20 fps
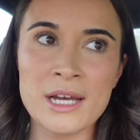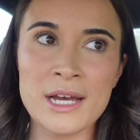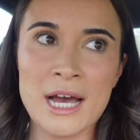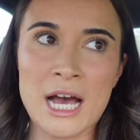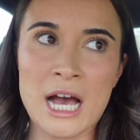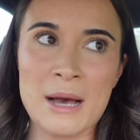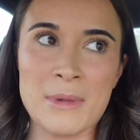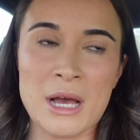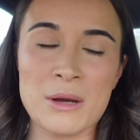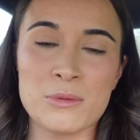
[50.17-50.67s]

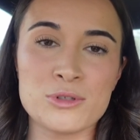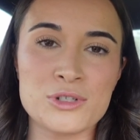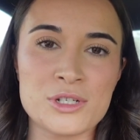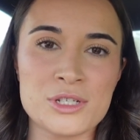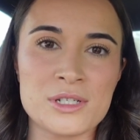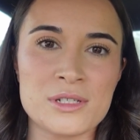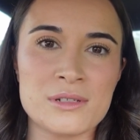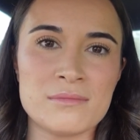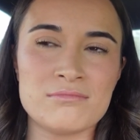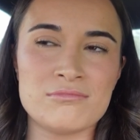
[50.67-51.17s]
I will
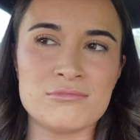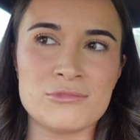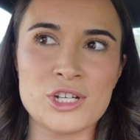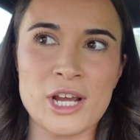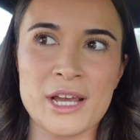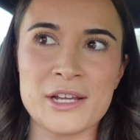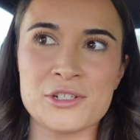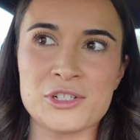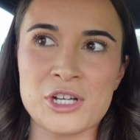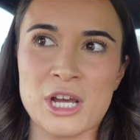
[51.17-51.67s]
just
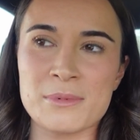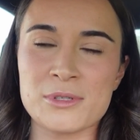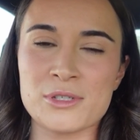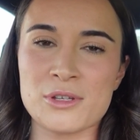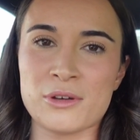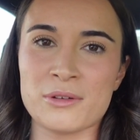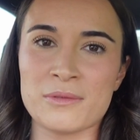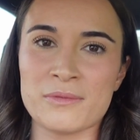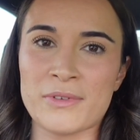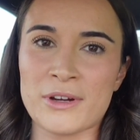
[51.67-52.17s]
change up
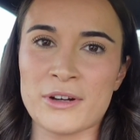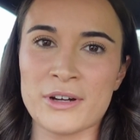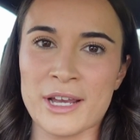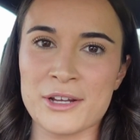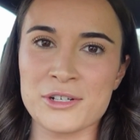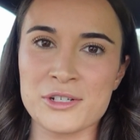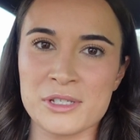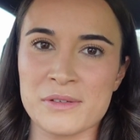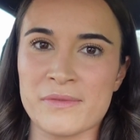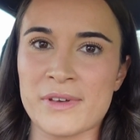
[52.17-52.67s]
certain
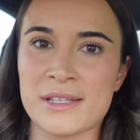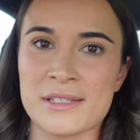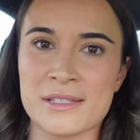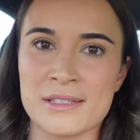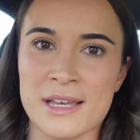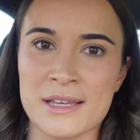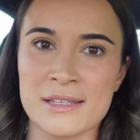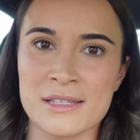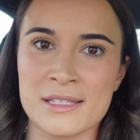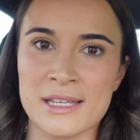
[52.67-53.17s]
variations of
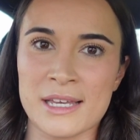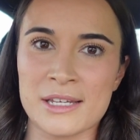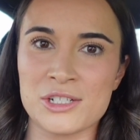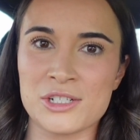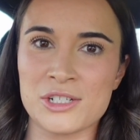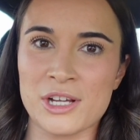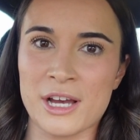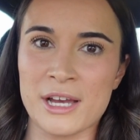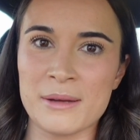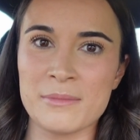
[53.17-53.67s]
exercises
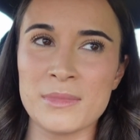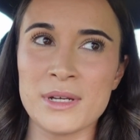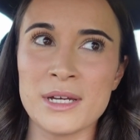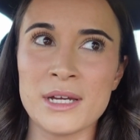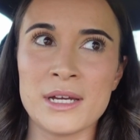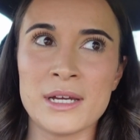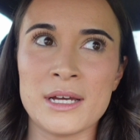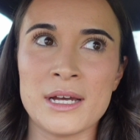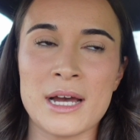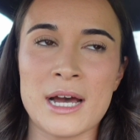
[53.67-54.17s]
each time,
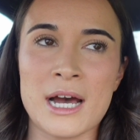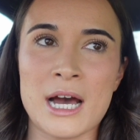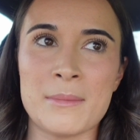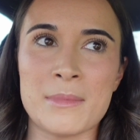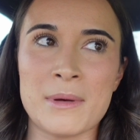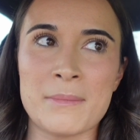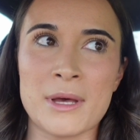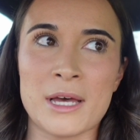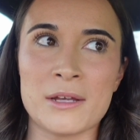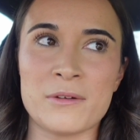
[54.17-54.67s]

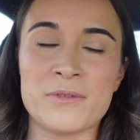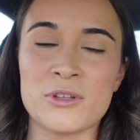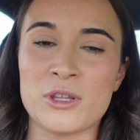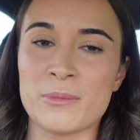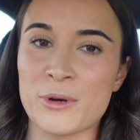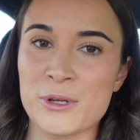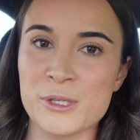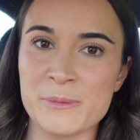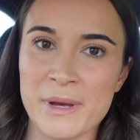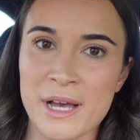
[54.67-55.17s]
but for the
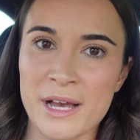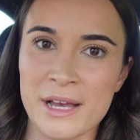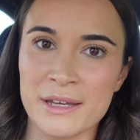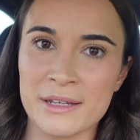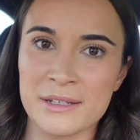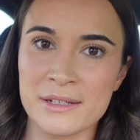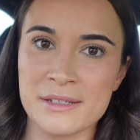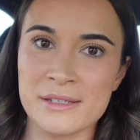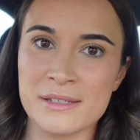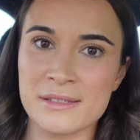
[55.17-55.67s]
most
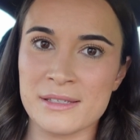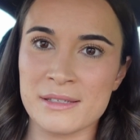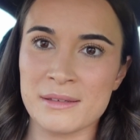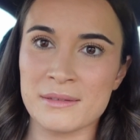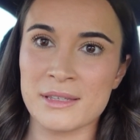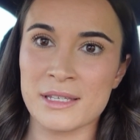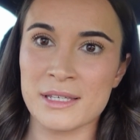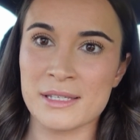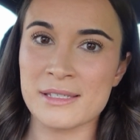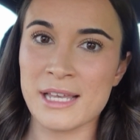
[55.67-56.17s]
part it
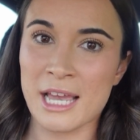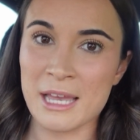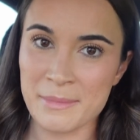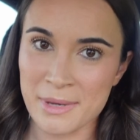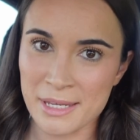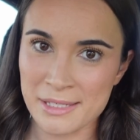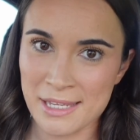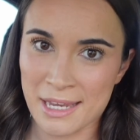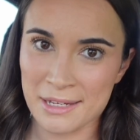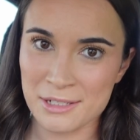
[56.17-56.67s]
is the same
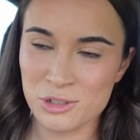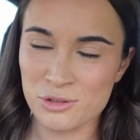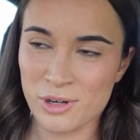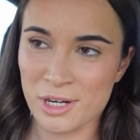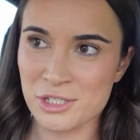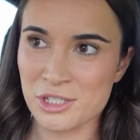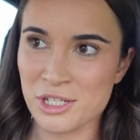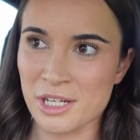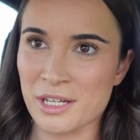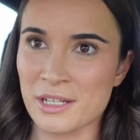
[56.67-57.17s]
exact
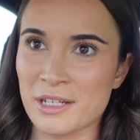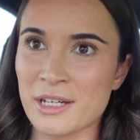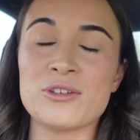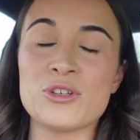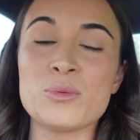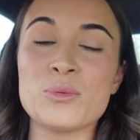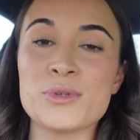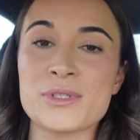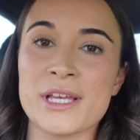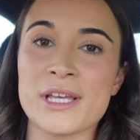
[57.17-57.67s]
structure.
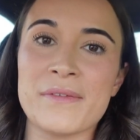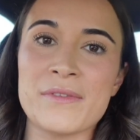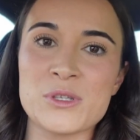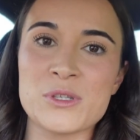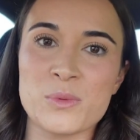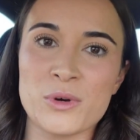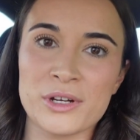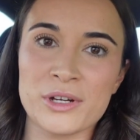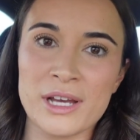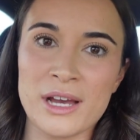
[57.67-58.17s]
You will see in
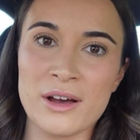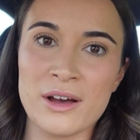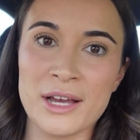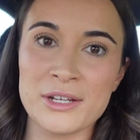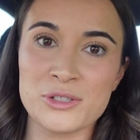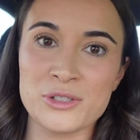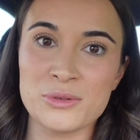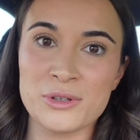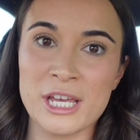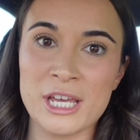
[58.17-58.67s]
this workout
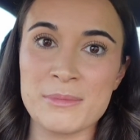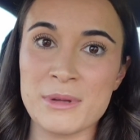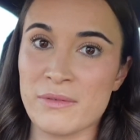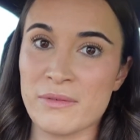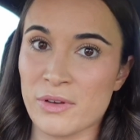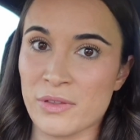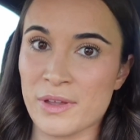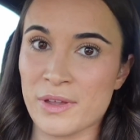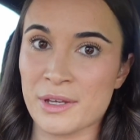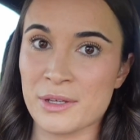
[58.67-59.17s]
I do keep
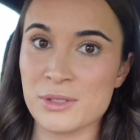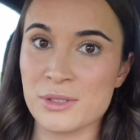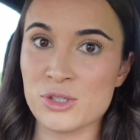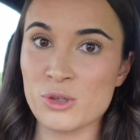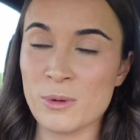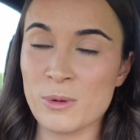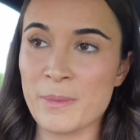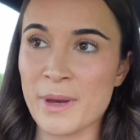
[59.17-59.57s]
everything super